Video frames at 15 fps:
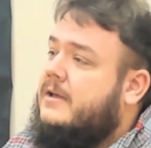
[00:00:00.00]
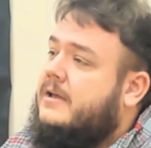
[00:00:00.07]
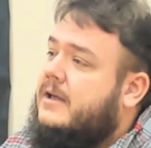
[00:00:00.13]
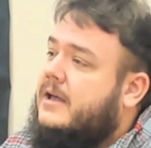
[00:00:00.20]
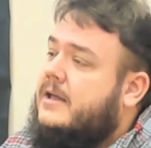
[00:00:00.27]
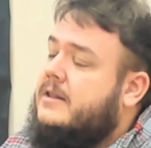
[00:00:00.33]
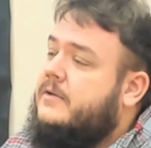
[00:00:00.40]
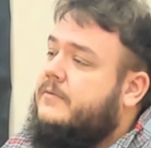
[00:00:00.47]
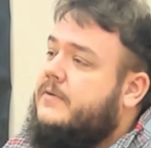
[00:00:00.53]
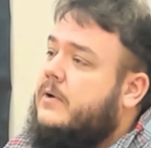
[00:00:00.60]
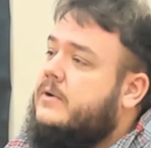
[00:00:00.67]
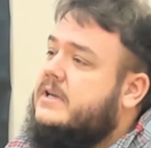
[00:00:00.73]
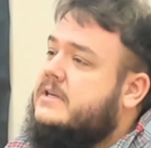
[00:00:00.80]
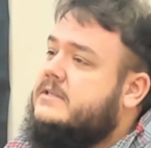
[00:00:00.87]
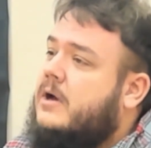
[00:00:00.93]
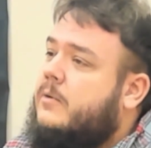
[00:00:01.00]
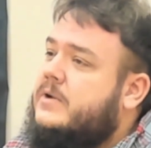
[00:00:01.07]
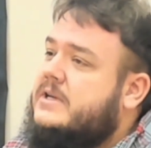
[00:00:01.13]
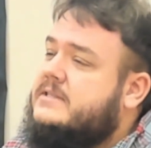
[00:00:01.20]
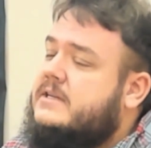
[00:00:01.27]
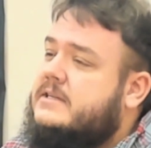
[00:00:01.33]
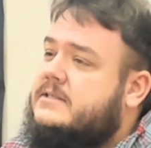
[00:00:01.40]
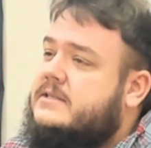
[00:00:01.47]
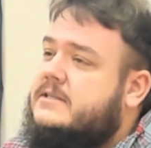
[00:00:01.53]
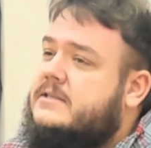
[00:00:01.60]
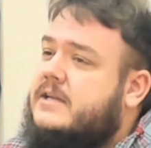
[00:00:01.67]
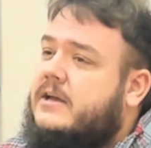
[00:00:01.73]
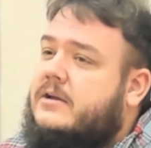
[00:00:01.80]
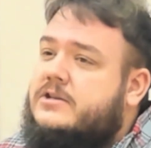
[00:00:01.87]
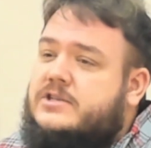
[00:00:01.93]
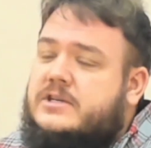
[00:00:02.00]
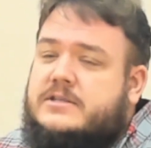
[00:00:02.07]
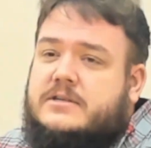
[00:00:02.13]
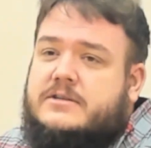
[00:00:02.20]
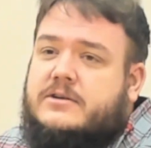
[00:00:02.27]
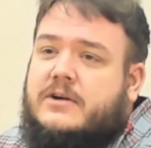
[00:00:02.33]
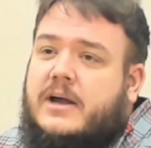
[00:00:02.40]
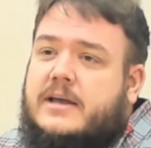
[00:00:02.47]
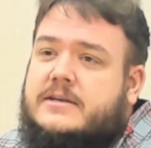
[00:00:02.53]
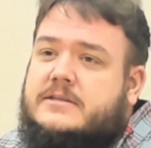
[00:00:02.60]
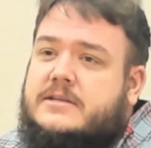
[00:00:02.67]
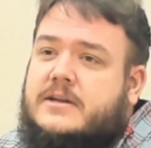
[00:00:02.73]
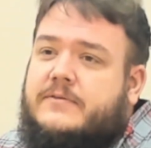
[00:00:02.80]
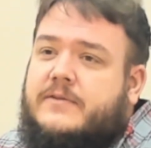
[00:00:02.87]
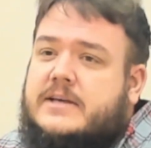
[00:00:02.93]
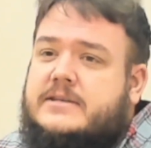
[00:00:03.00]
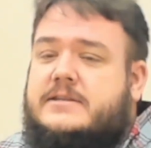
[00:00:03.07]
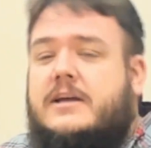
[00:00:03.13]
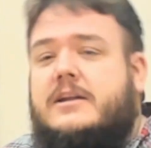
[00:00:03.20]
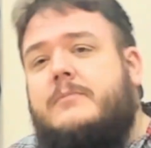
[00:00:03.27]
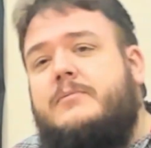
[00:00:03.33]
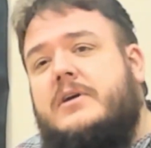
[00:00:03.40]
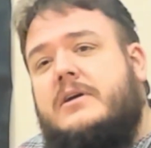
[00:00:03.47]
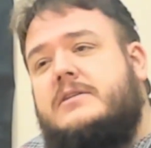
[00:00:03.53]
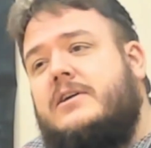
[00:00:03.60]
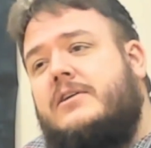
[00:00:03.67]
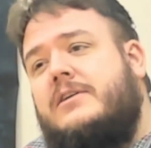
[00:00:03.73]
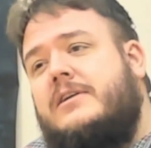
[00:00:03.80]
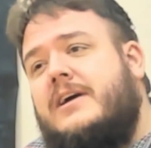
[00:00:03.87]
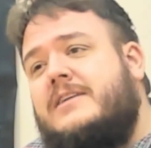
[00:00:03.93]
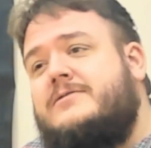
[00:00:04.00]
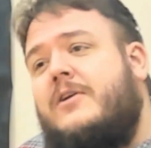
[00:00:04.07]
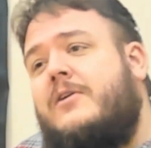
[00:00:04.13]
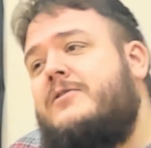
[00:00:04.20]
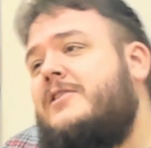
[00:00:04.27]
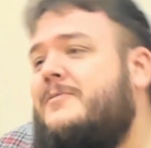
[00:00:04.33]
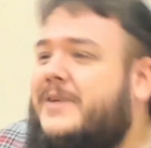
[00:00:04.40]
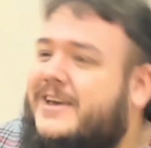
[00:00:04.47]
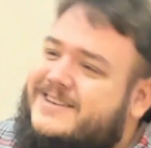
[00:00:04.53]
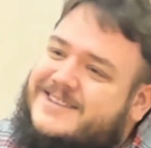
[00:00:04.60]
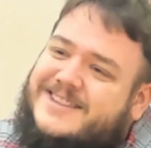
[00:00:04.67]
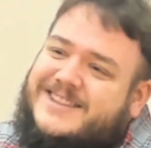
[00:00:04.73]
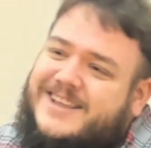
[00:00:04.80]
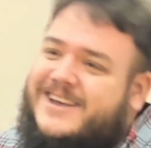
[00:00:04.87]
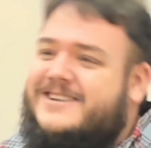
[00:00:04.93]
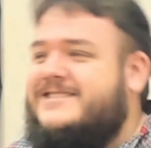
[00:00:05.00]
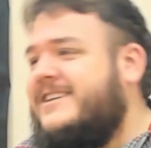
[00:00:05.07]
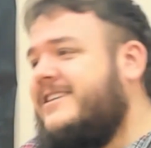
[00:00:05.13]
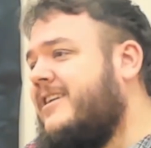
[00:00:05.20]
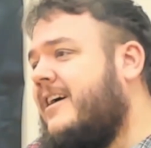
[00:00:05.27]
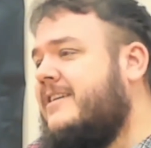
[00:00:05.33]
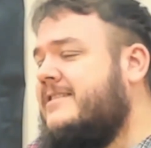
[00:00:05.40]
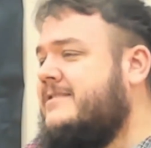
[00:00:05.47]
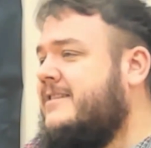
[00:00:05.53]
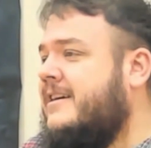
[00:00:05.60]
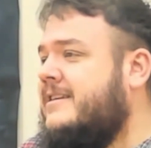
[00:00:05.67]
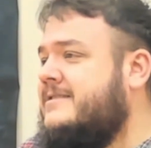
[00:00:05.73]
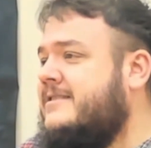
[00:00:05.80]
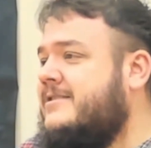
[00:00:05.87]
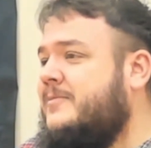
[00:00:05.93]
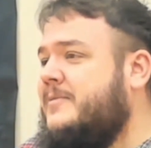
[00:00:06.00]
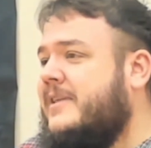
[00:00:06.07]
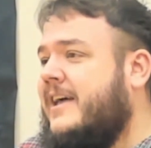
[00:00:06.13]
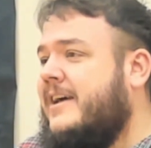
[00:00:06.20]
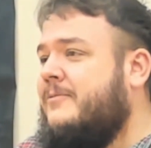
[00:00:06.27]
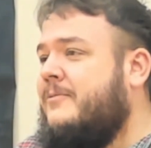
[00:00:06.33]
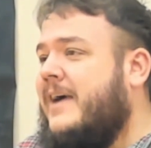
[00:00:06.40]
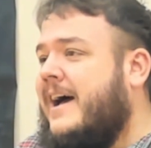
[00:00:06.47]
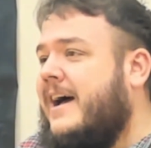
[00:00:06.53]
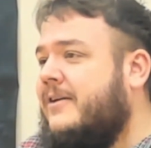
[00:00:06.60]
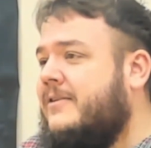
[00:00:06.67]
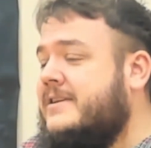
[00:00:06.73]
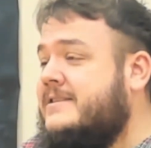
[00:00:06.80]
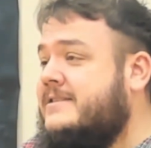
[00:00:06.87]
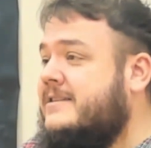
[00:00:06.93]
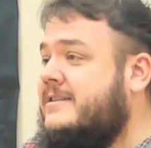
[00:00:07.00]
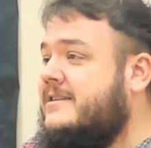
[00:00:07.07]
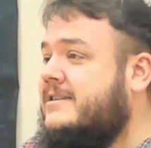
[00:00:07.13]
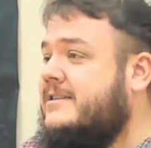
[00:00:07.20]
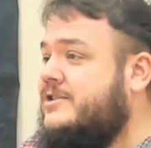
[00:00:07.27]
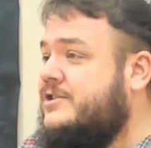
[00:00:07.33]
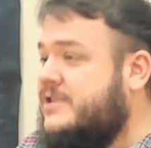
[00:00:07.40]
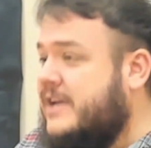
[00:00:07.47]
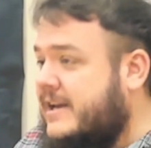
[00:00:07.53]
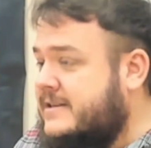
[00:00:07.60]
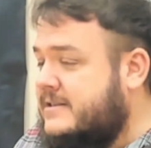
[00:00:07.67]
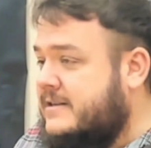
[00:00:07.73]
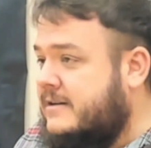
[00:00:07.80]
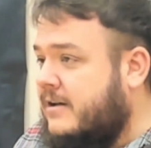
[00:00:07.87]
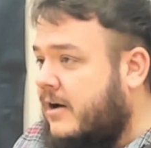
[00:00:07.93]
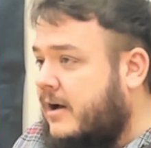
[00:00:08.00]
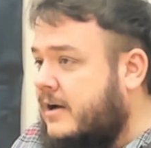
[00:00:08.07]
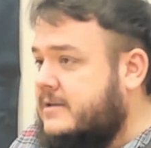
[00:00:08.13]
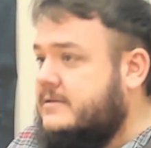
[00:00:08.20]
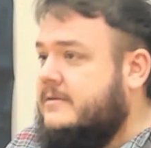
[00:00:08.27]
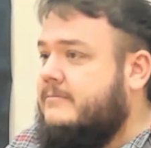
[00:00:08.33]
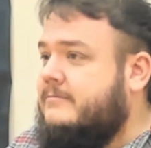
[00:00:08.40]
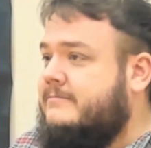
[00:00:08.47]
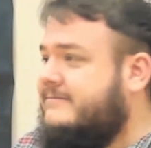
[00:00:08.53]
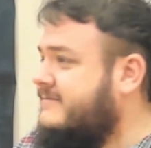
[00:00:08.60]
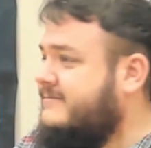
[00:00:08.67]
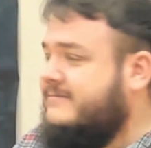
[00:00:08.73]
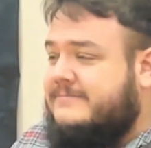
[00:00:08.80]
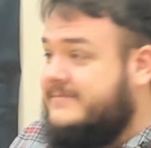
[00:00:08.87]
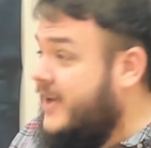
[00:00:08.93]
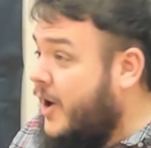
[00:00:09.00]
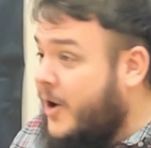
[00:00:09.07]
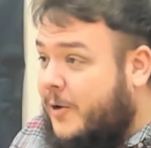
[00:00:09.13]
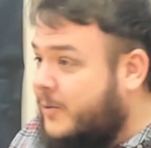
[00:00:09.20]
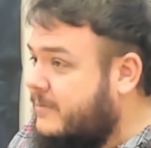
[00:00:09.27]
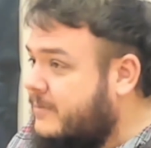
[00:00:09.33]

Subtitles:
And the focus always needs to stay on Jesus Christ. And if I stand up here and tell you guys all the amazing things that God does, then you'll be like, wow, isn't Jason awesome? No.